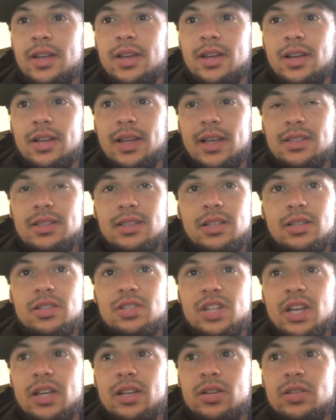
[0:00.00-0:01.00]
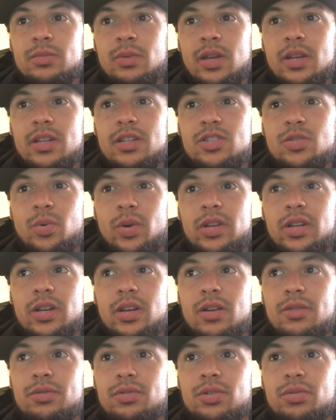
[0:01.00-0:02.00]
Eleccin Chenko, man, he's
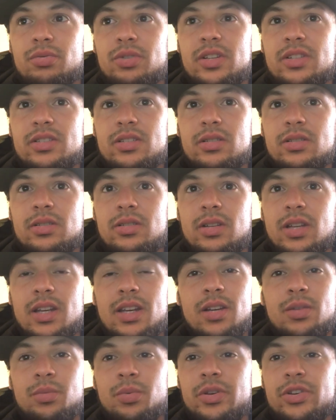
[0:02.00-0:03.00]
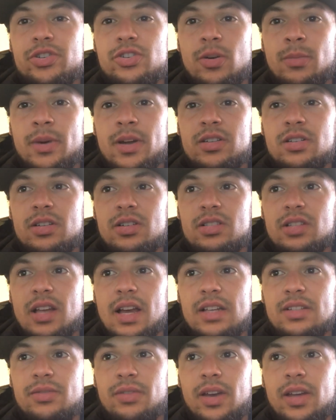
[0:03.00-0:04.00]
20-0 for a reason. He didn't really show much in his
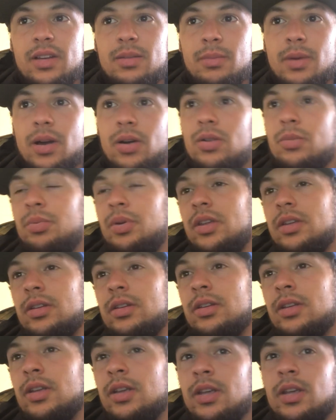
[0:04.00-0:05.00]
last fight, in my own opinion.